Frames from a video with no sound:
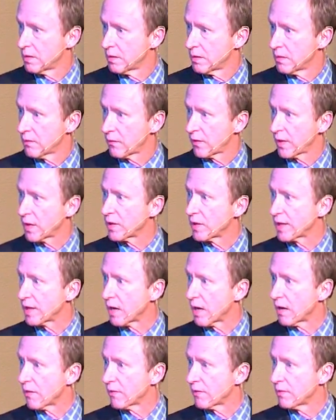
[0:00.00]
feeling of
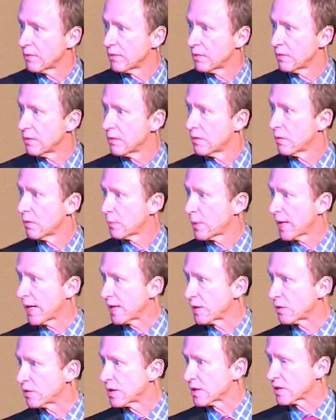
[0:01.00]
pain or
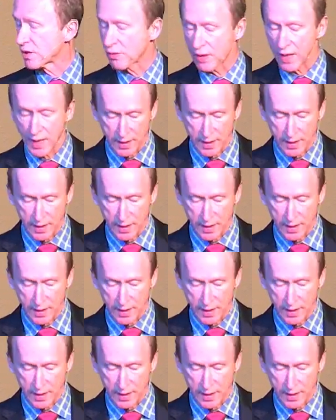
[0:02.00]
distress,